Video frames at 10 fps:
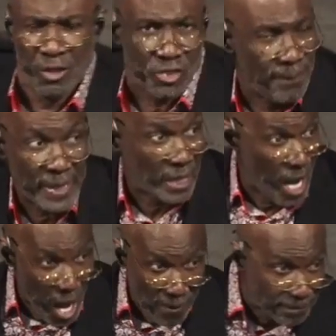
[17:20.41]
to
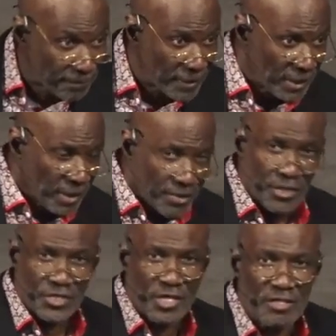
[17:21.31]
become the
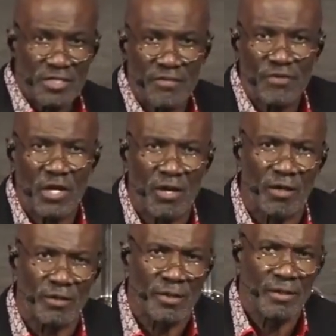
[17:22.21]
sons of
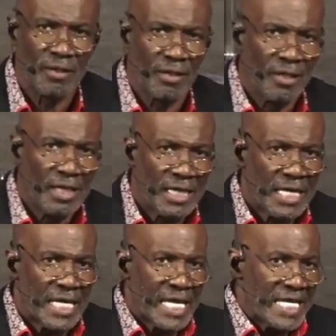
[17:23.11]
God.
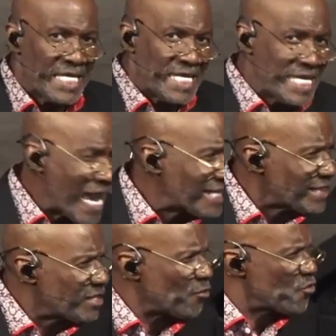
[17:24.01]
Yet
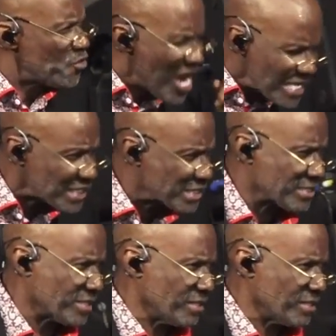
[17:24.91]
the risk